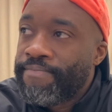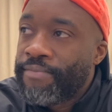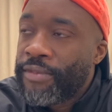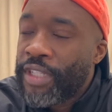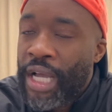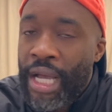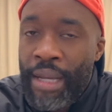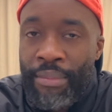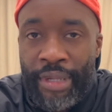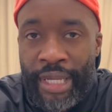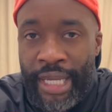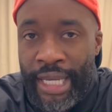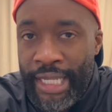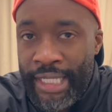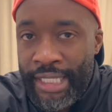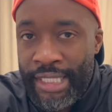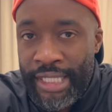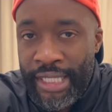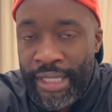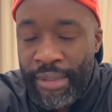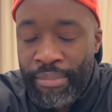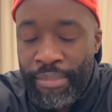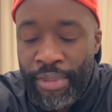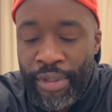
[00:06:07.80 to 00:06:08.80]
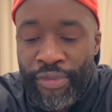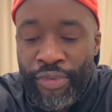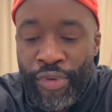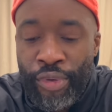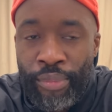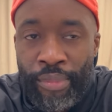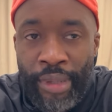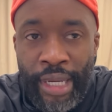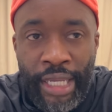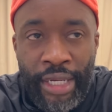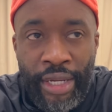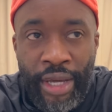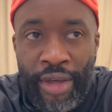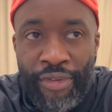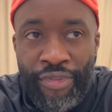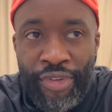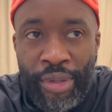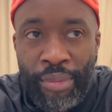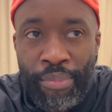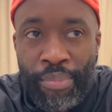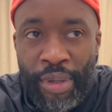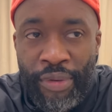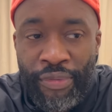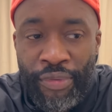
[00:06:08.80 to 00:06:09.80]
I'm getting team Bivol, man. I
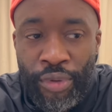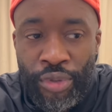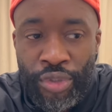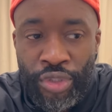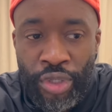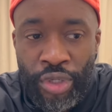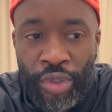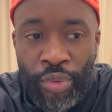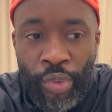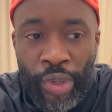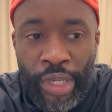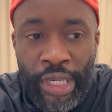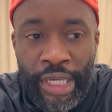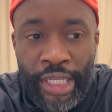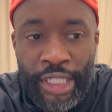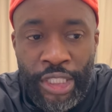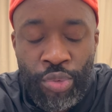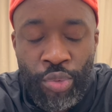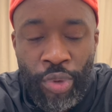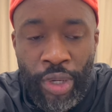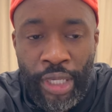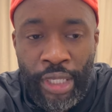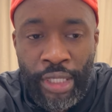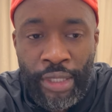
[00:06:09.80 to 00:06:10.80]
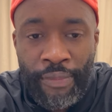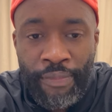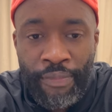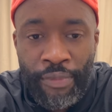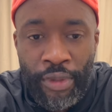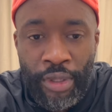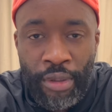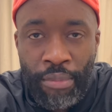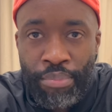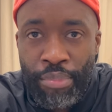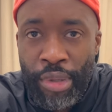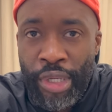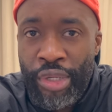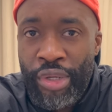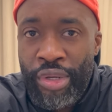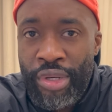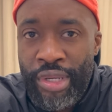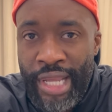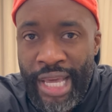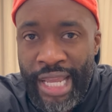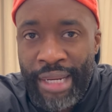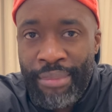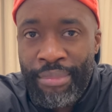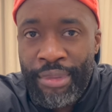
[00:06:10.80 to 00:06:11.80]
think Bivol's gonna win this one by
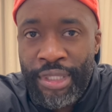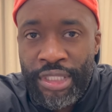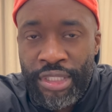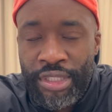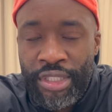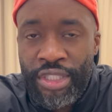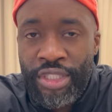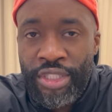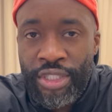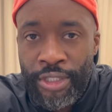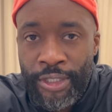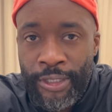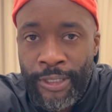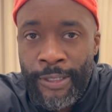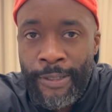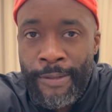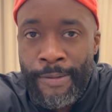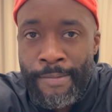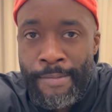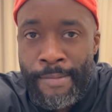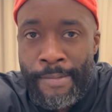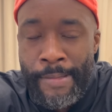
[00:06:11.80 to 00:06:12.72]
unanimous decision.